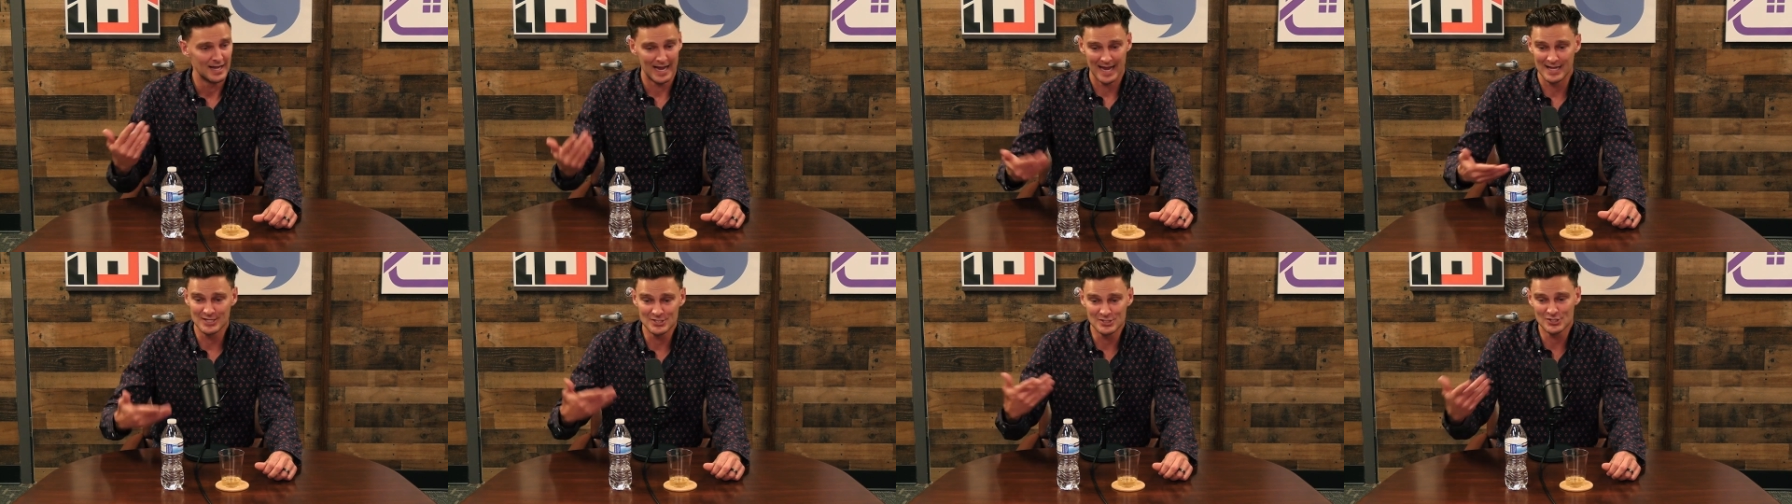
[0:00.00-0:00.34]

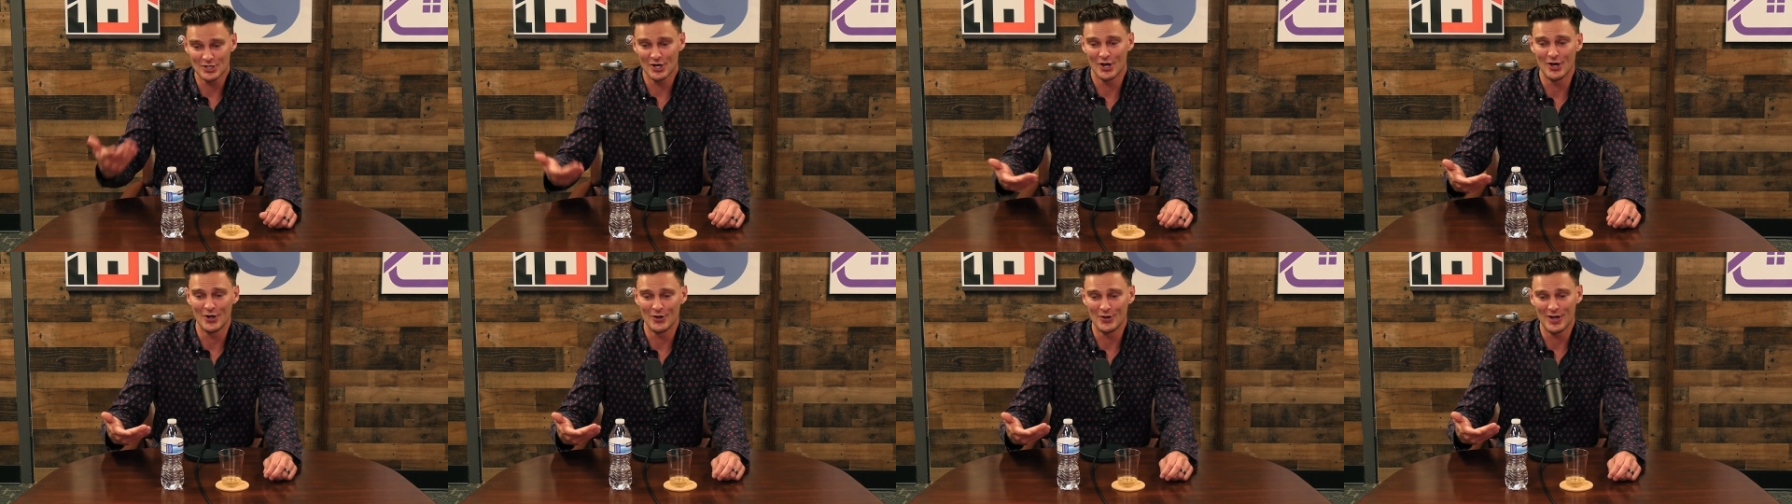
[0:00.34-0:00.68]
And
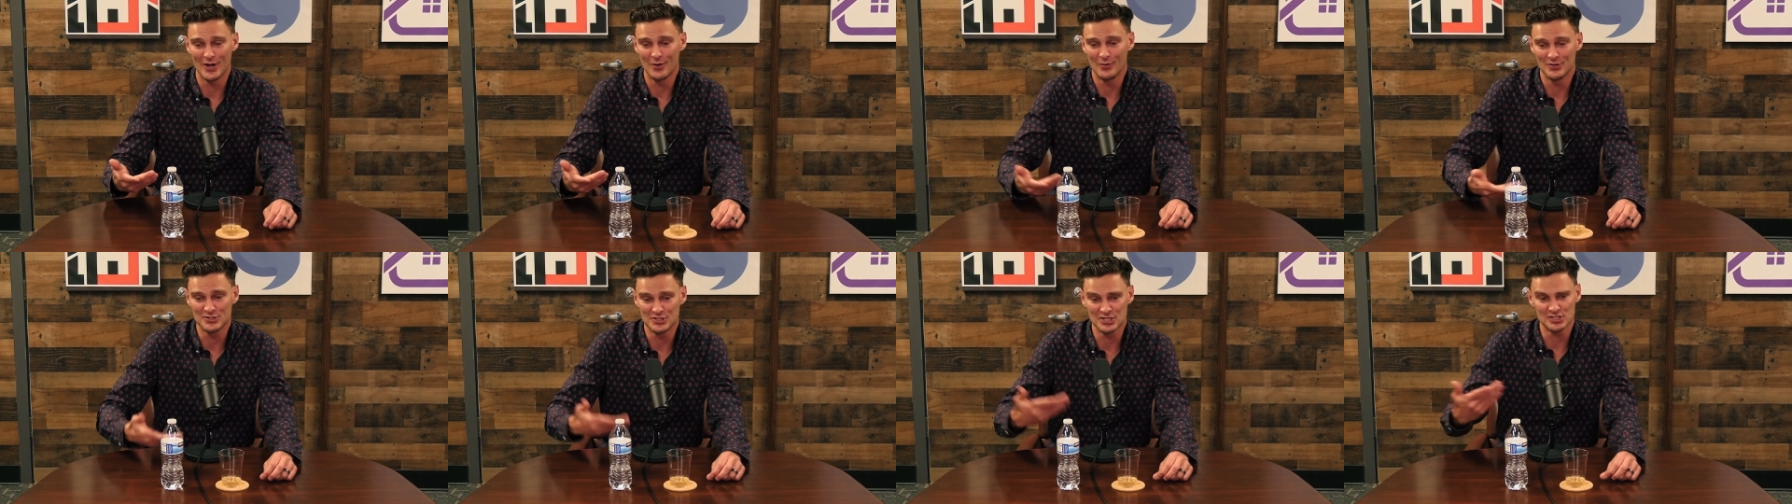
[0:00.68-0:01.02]
so
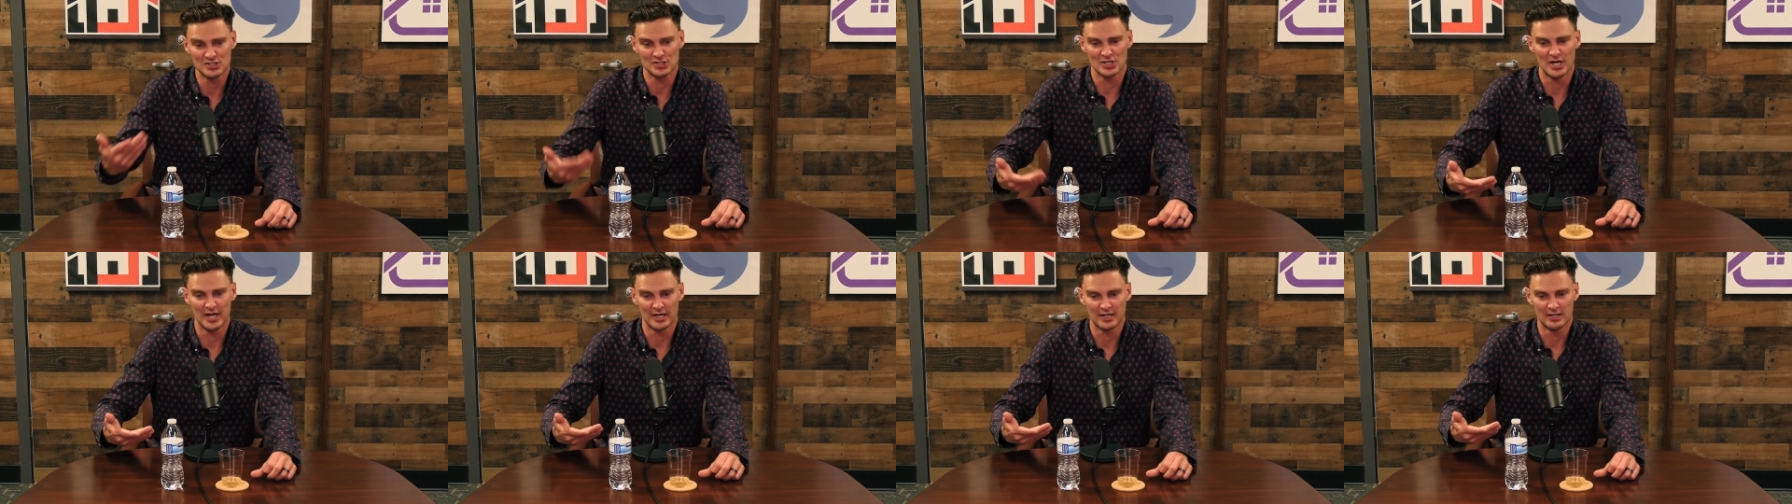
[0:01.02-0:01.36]
it was
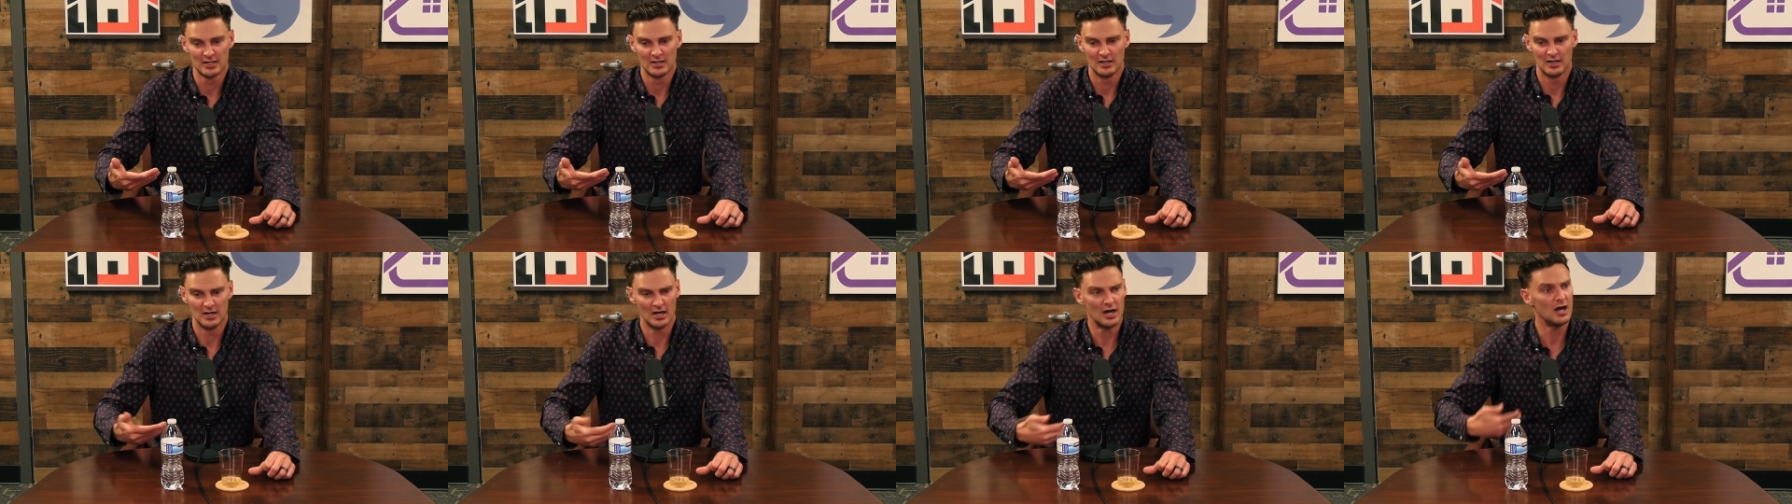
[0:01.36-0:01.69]
just
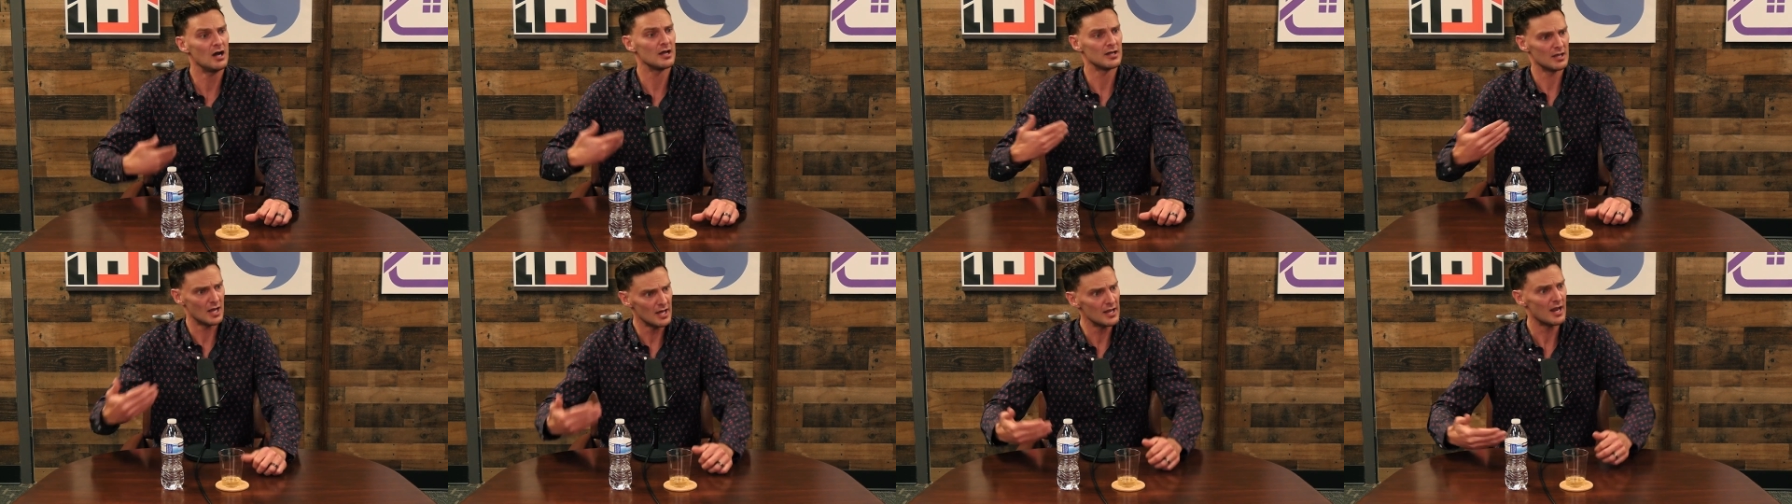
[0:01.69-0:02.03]
like,
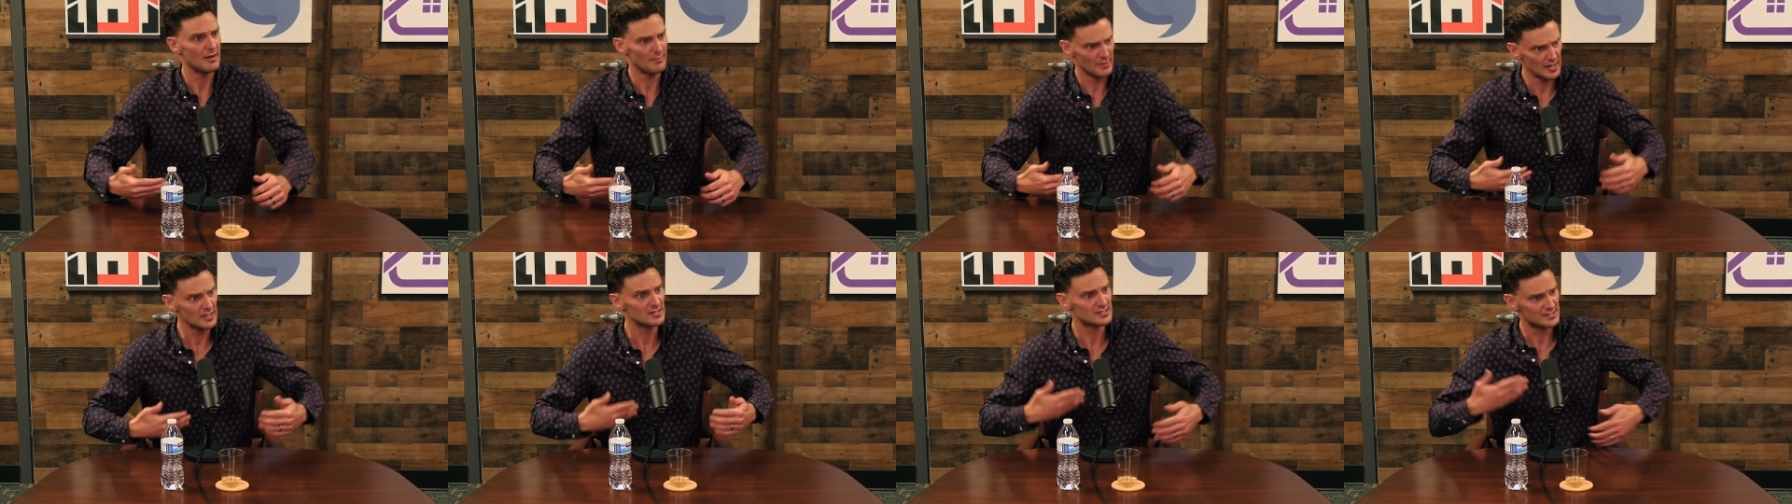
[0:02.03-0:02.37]
oh yeah,
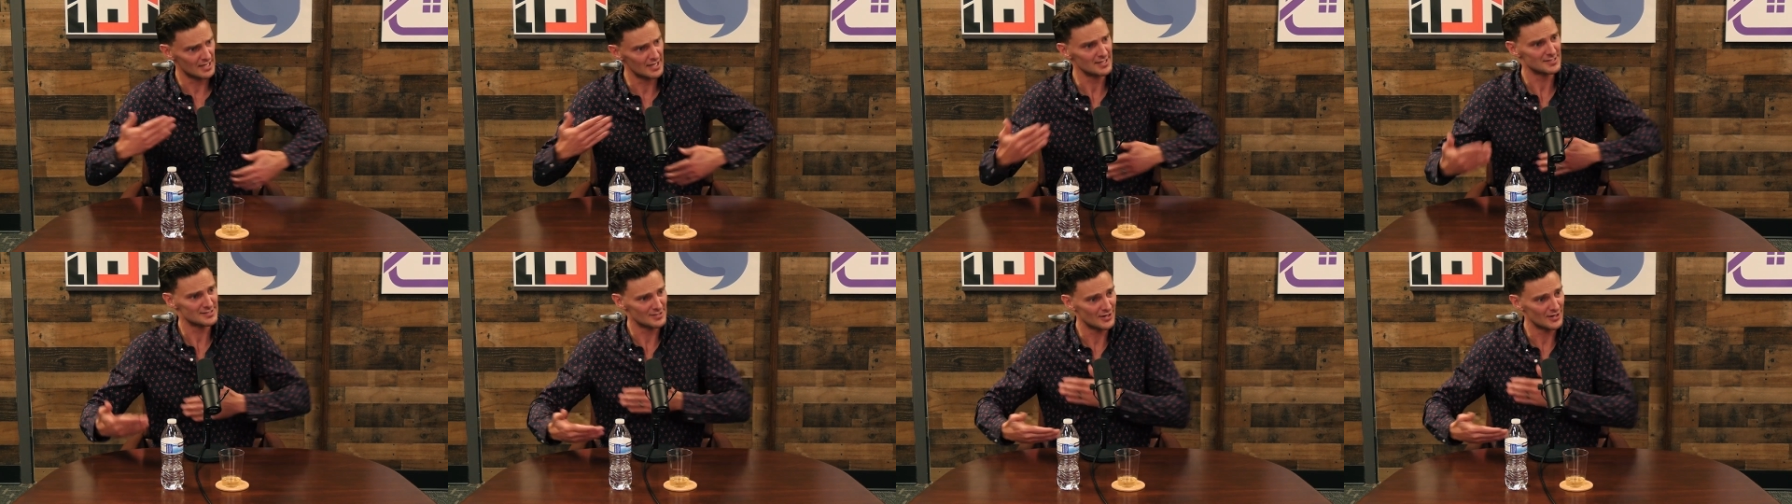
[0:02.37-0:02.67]
that makes sense.